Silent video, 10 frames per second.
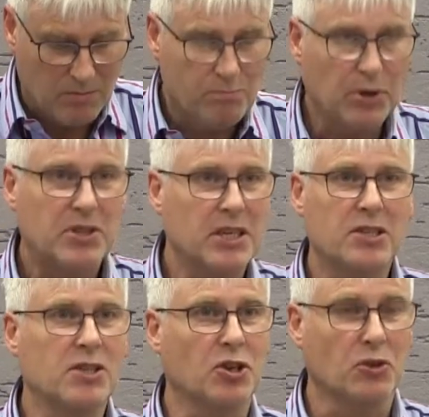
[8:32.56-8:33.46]
But this
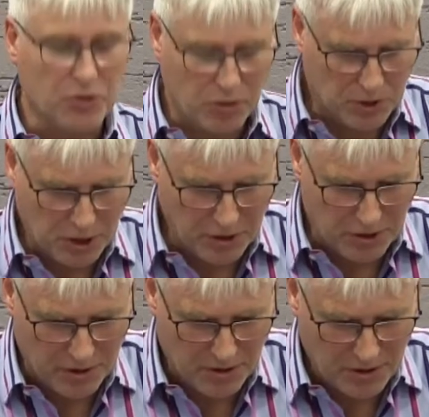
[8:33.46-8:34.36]
is also
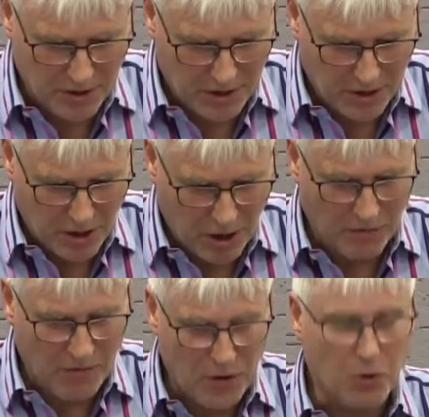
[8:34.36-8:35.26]
true
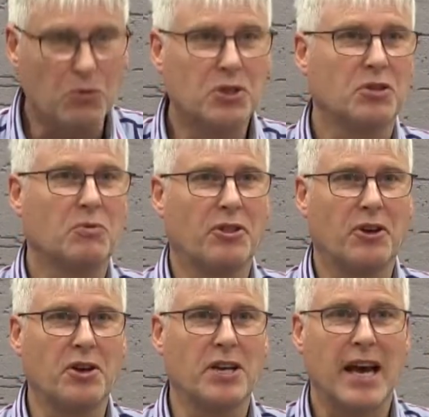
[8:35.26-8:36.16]
of those
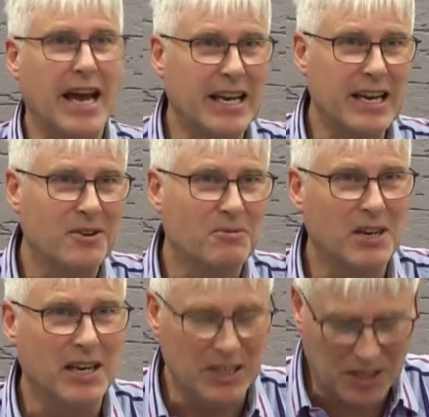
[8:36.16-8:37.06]
without any
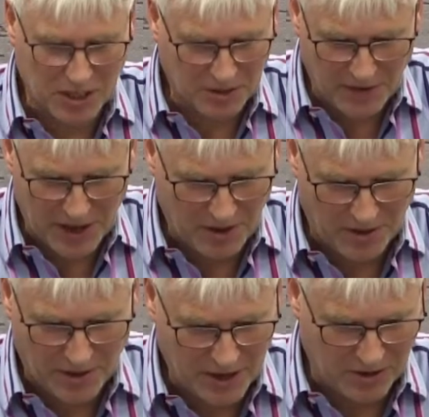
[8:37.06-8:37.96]
religious faith
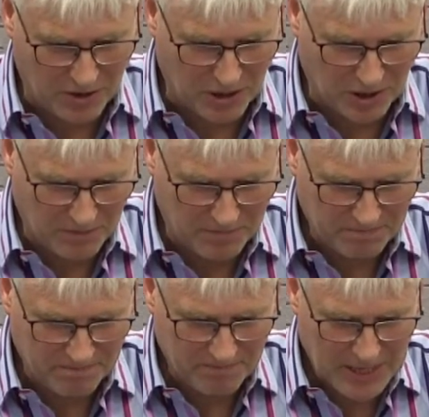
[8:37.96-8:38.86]
at
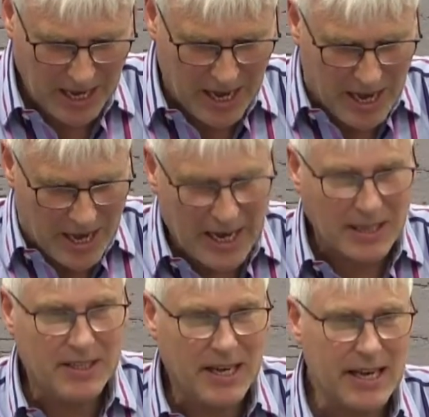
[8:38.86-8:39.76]
all.
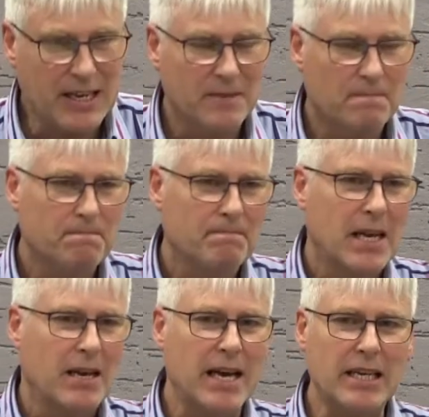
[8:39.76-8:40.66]
Indeed,
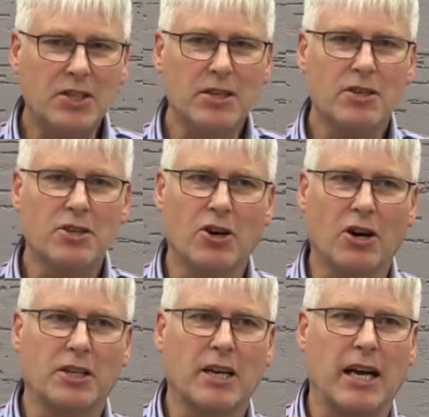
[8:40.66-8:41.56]
is it
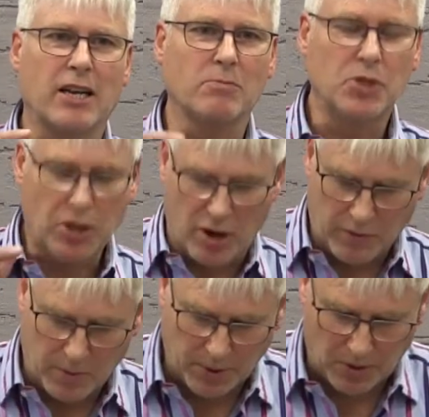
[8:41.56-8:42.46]
not an
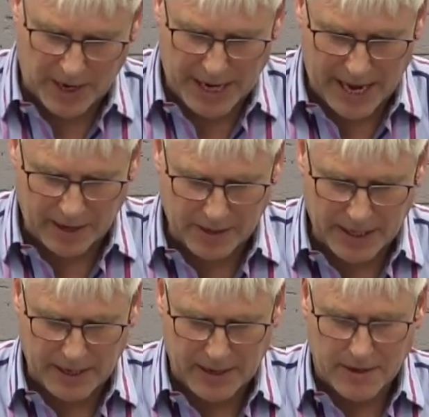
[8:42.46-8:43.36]
observable reality